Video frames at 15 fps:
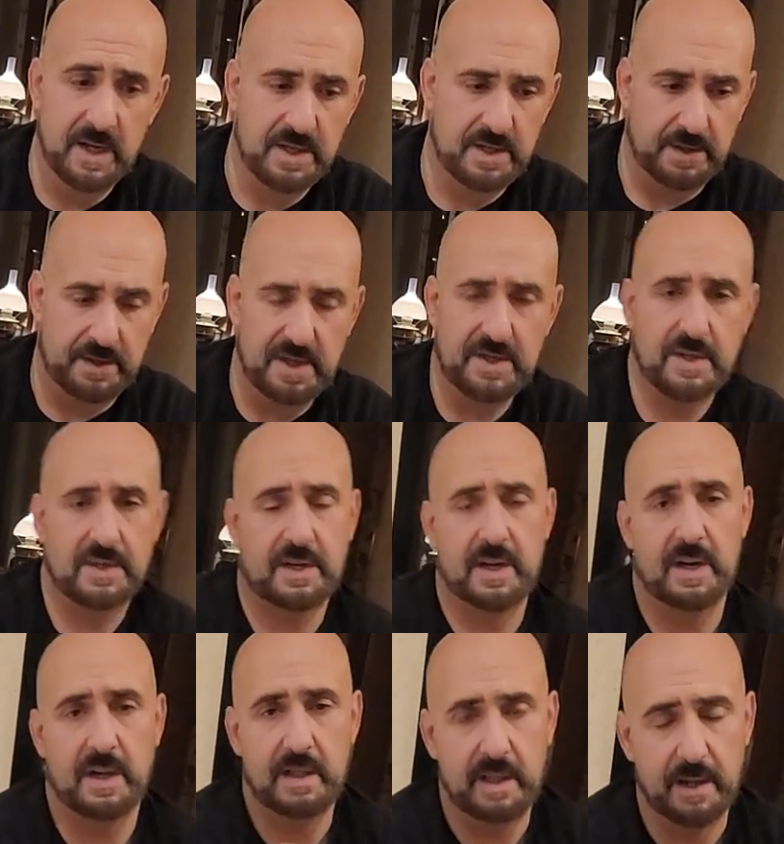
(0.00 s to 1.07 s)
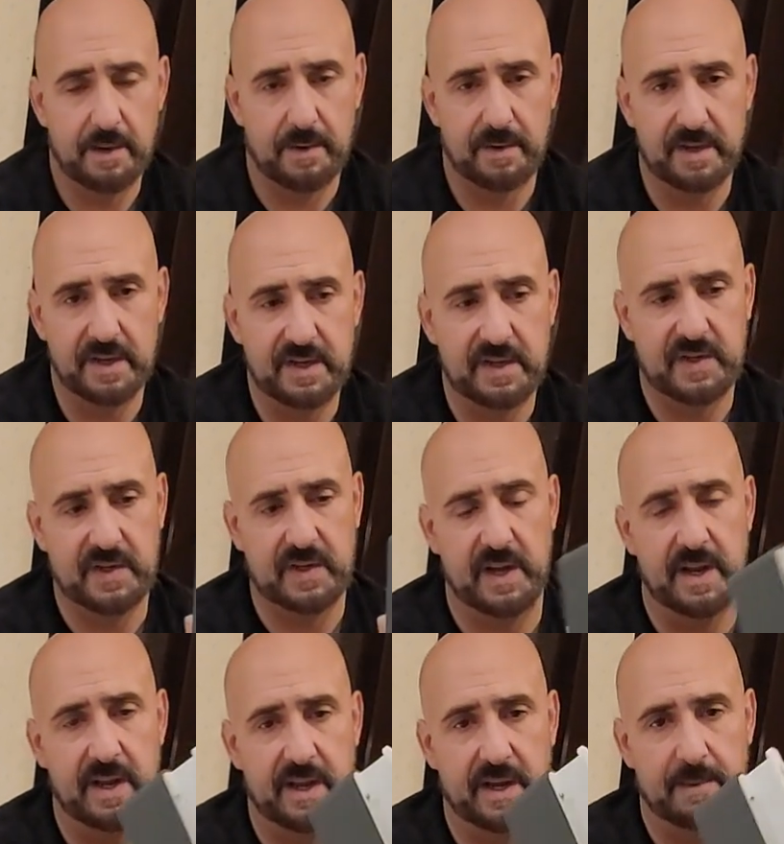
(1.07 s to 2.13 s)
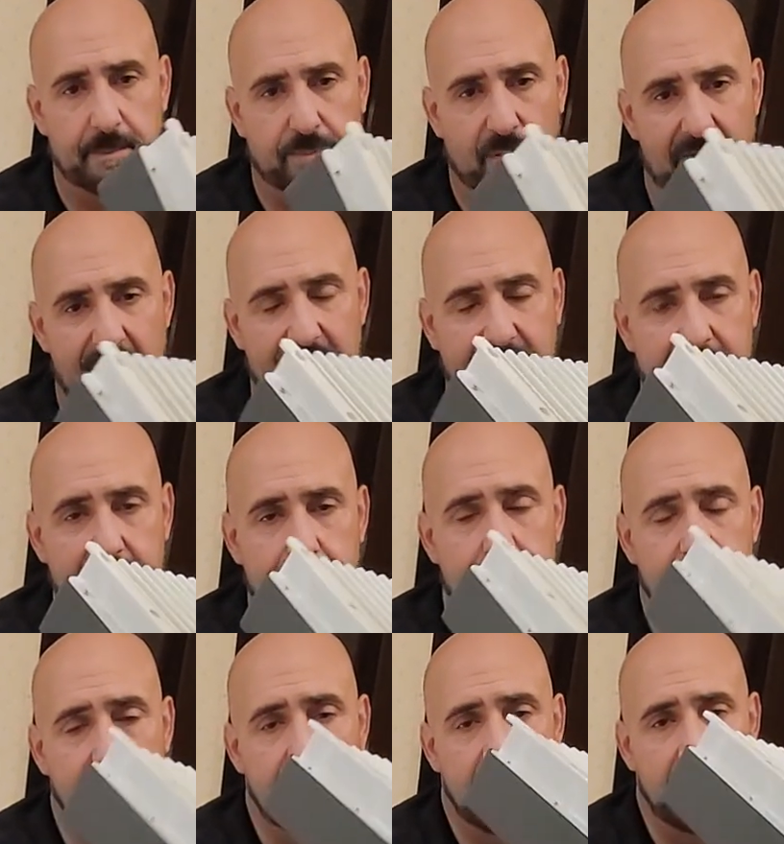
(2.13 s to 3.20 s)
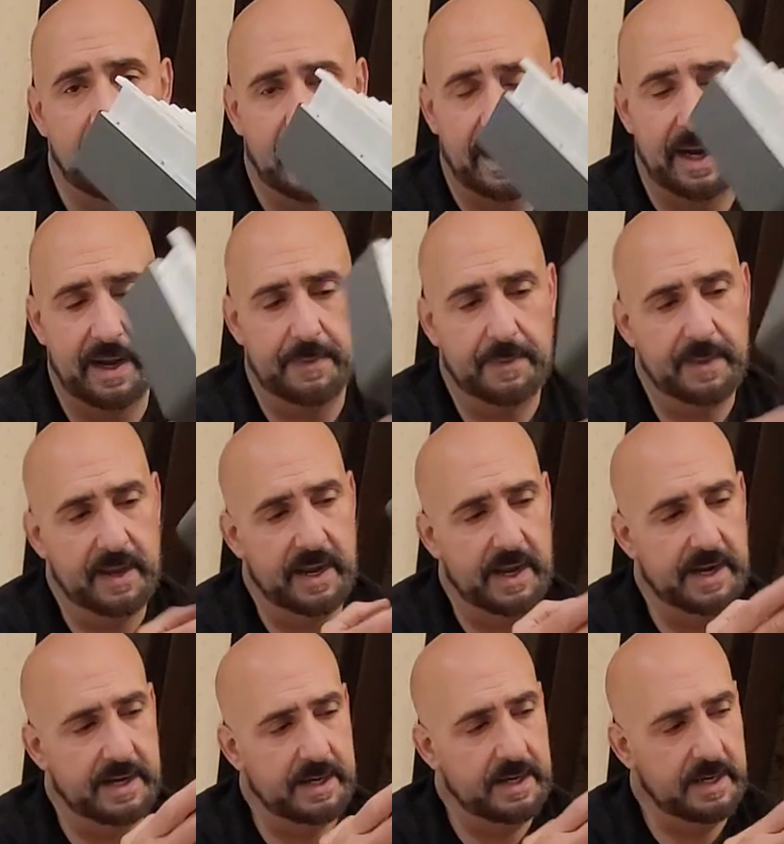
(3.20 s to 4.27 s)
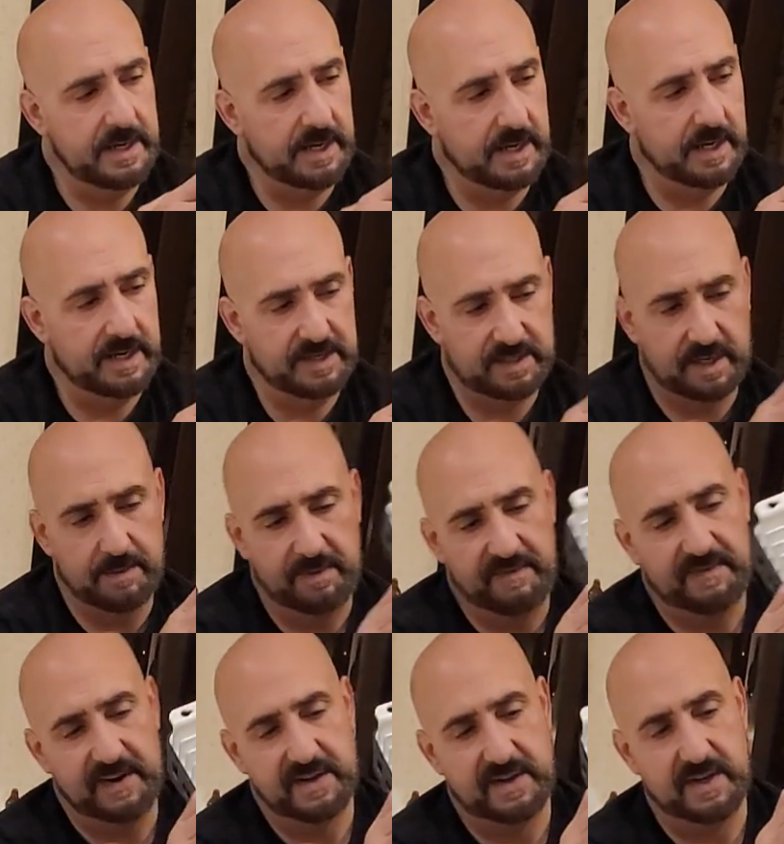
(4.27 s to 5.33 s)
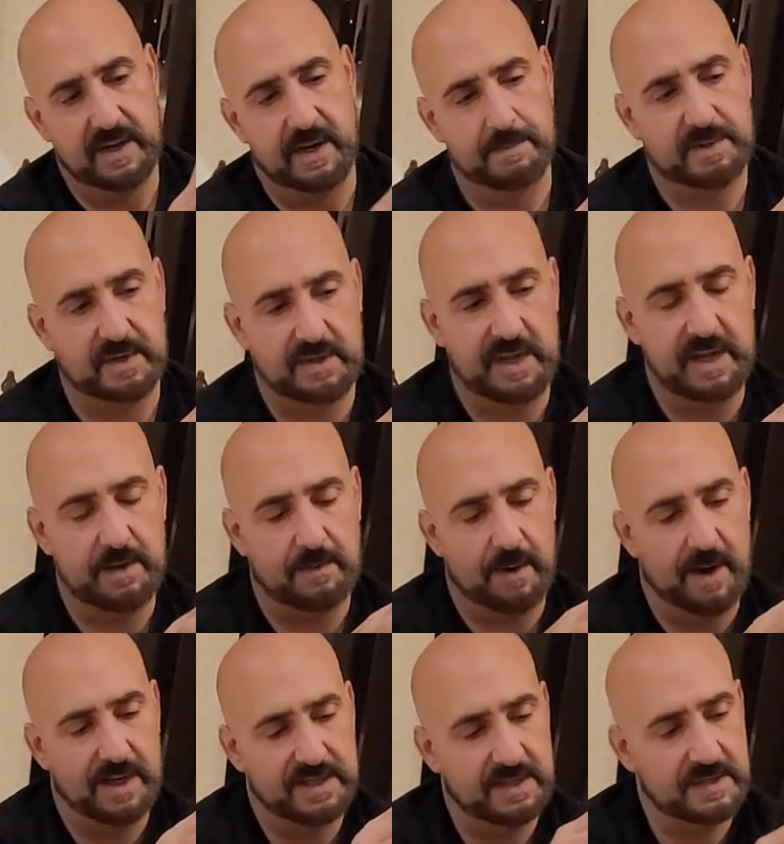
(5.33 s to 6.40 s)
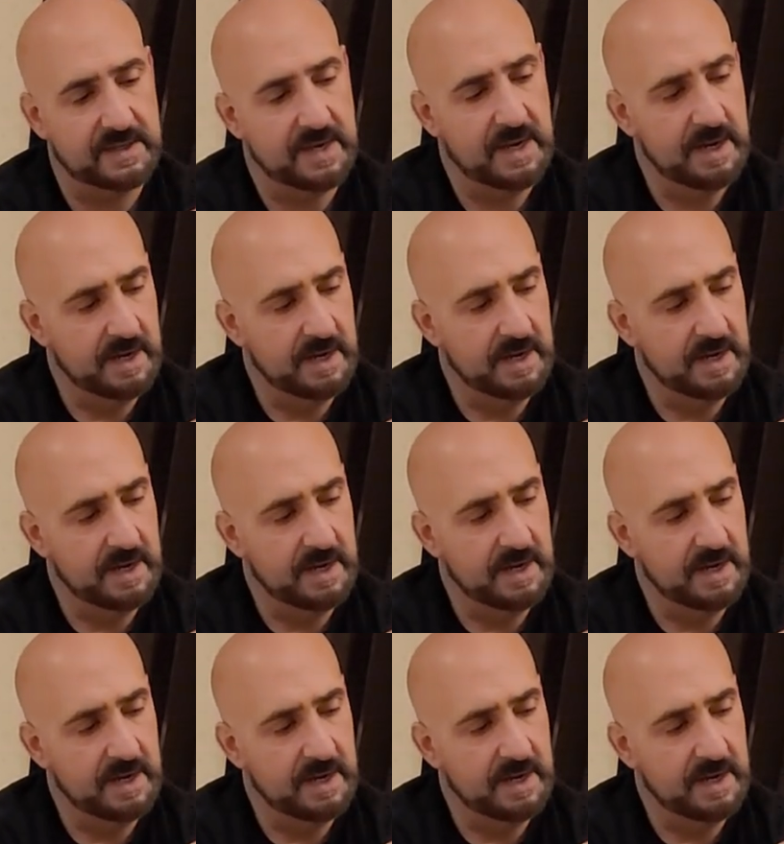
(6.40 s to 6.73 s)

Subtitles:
So this is going to literally sit in a bracket, and then it's going to be facing up so the heat rises.